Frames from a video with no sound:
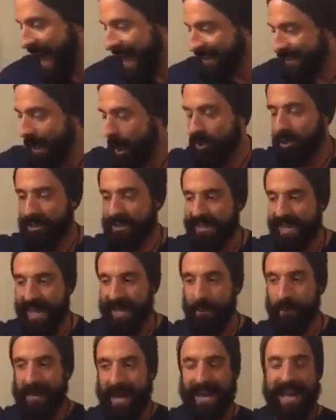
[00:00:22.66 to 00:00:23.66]
and to
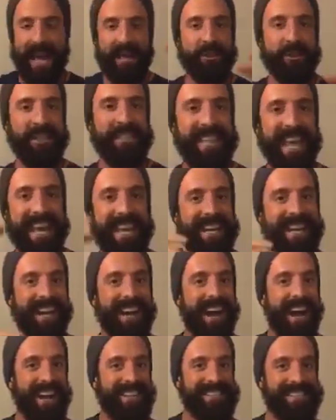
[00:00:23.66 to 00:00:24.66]
understand it we got to actually take
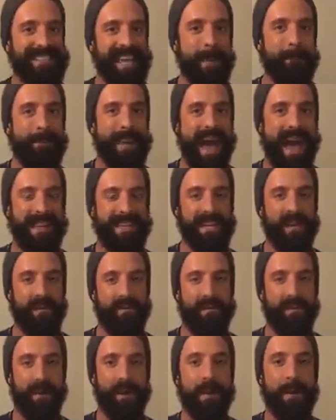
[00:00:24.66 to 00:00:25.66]
a step back here
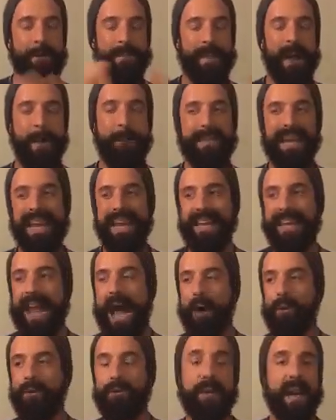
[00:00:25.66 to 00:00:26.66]
for a minute.
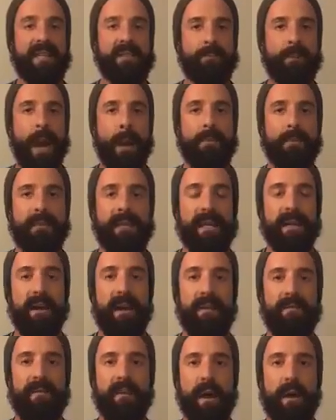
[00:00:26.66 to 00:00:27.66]
Now you guys probably
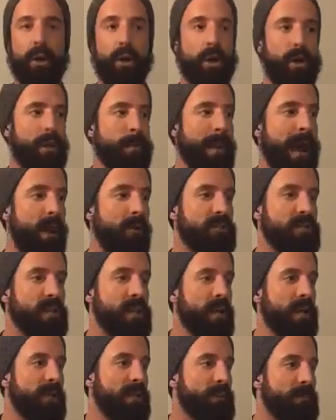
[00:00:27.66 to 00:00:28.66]
have heard about
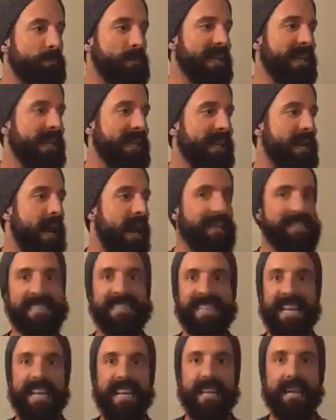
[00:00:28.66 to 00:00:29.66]
being
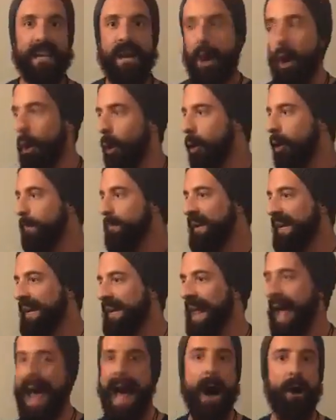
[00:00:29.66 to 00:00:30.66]
acidic or
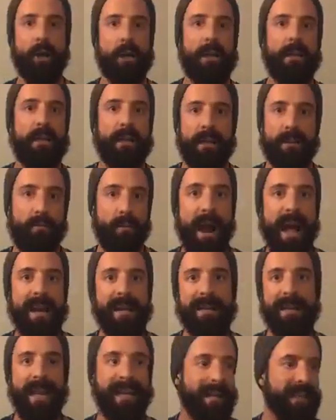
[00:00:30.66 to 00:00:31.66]
being alkaline,
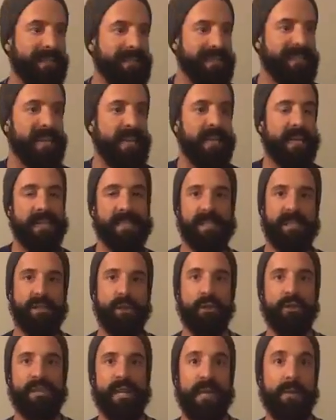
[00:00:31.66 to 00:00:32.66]
right? Like acidic is
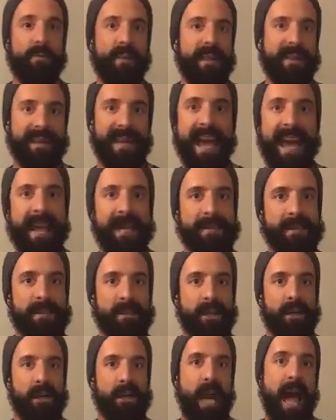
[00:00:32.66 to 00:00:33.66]
associated with
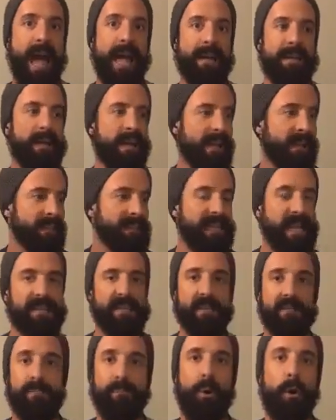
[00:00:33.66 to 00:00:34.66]
cancer and states
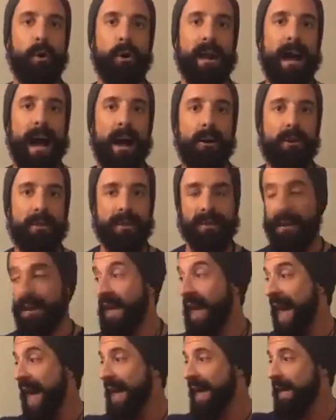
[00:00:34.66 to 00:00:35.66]
of poor health,
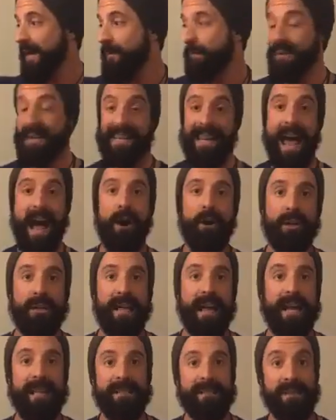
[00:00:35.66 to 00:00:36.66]
and being
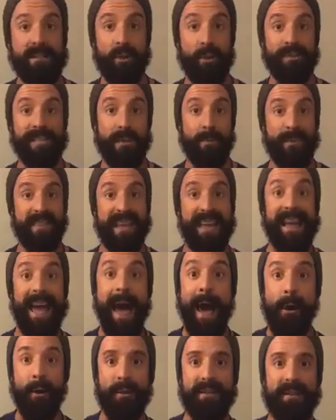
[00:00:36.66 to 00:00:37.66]
alkaline is associated with like
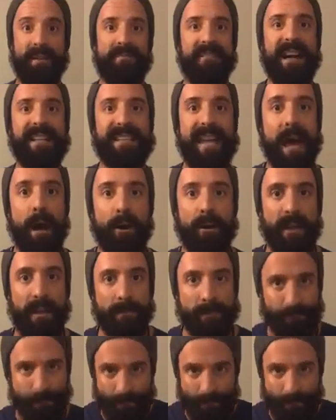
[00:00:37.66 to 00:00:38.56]
health and vitality.